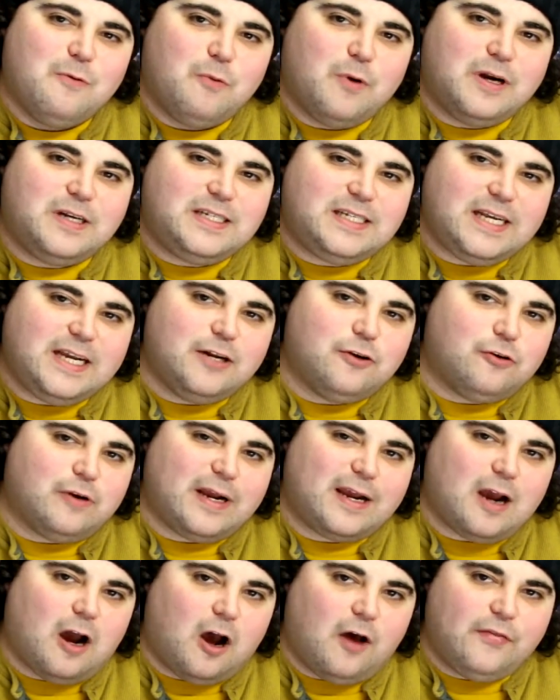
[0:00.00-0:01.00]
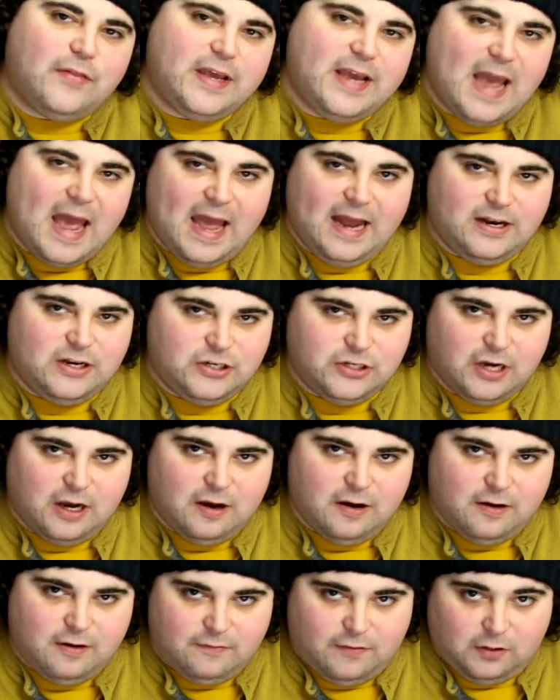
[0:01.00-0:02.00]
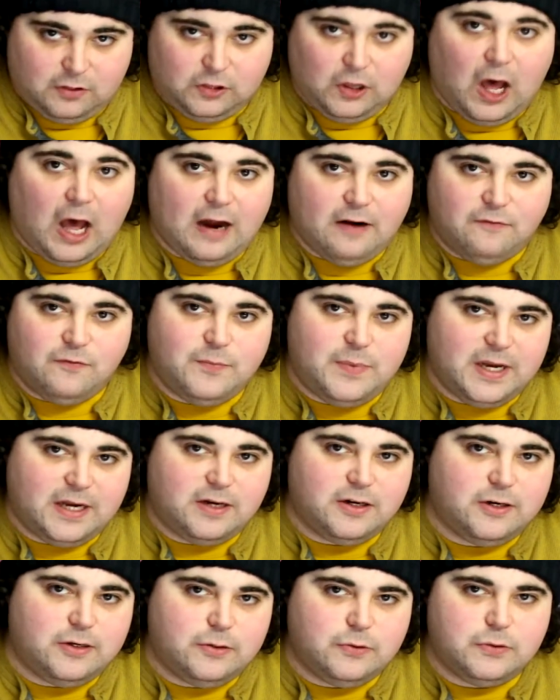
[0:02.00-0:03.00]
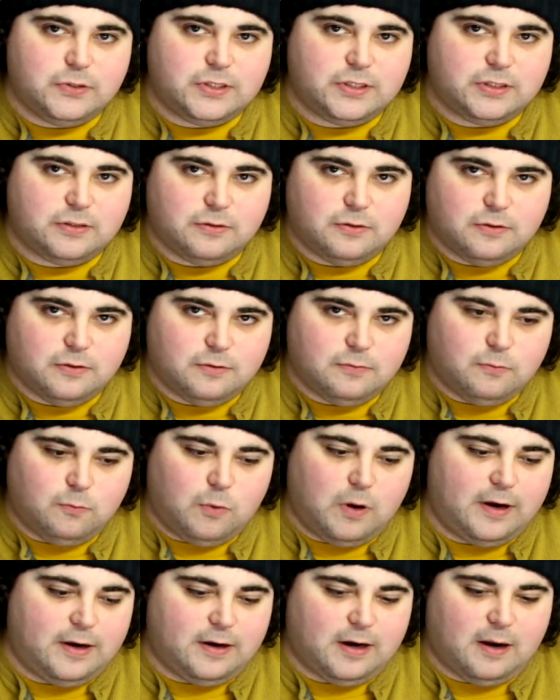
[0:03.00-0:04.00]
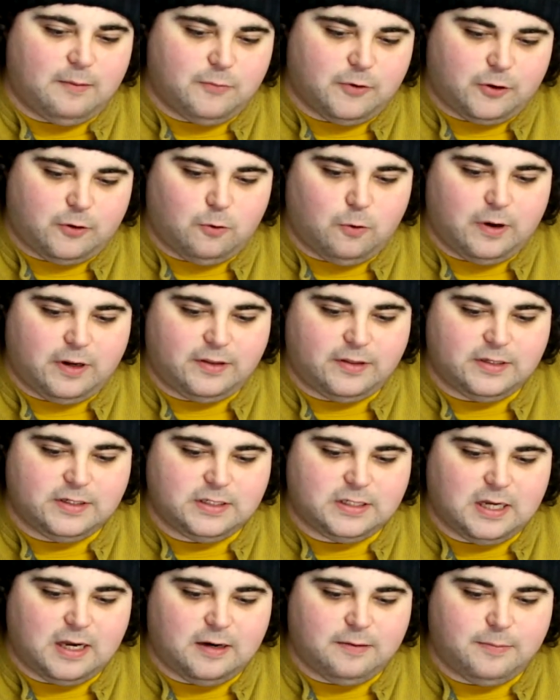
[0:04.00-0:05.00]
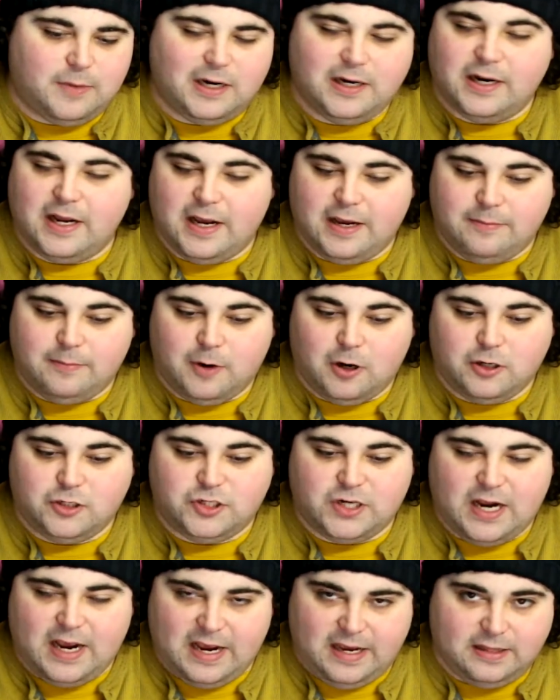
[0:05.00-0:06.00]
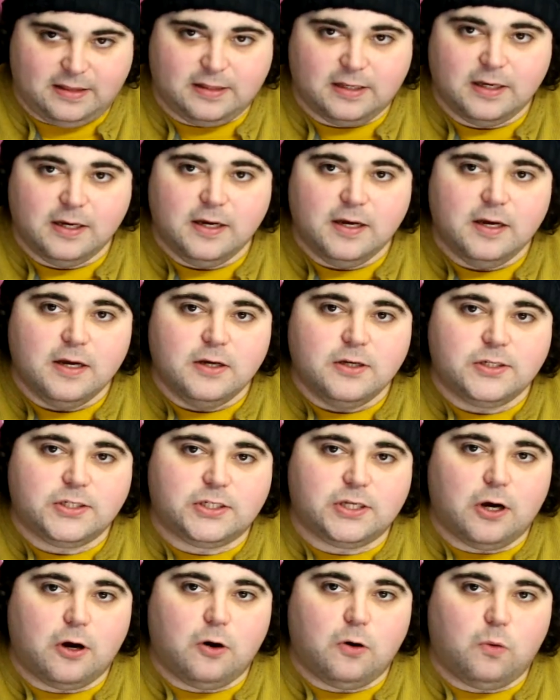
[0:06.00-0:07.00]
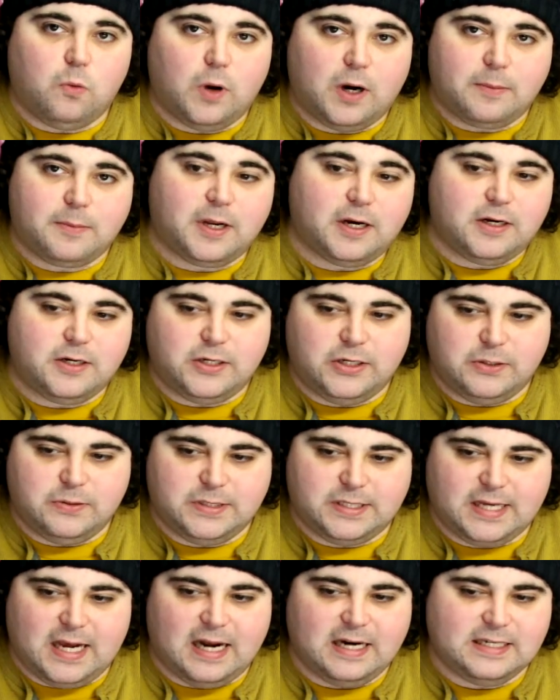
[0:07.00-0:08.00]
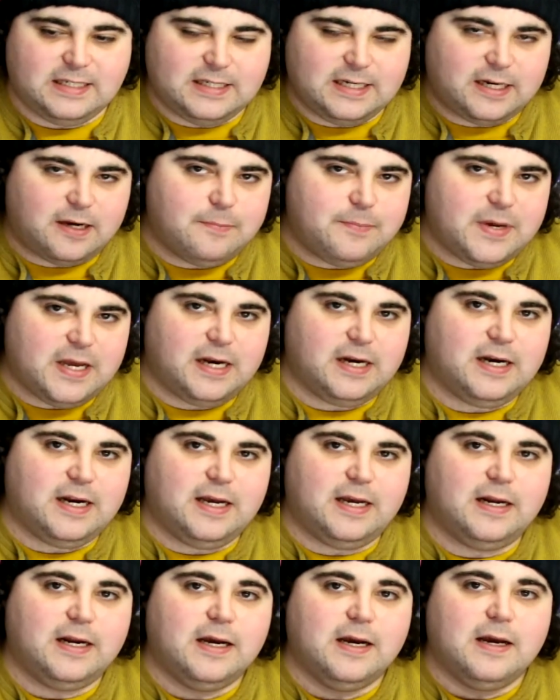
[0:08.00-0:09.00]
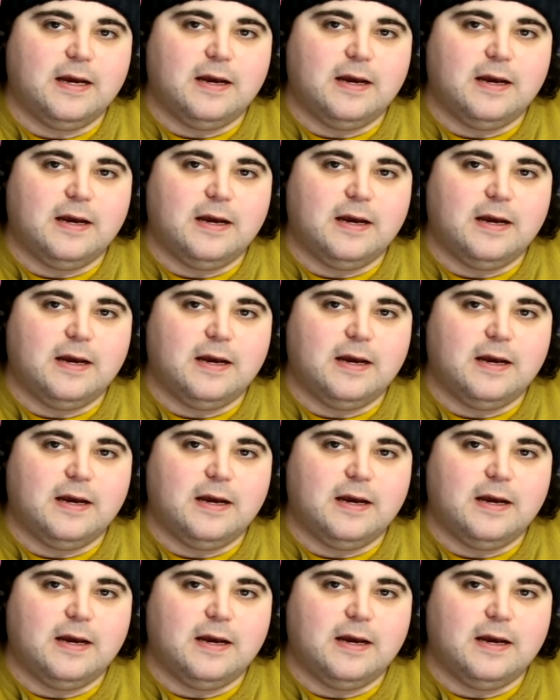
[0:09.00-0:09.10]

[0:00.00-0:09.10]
we're teetering on the edge of a lot of big news when I'm recording this on Monday, March 8th. So what I'm going to do is kind of stick a pin in it.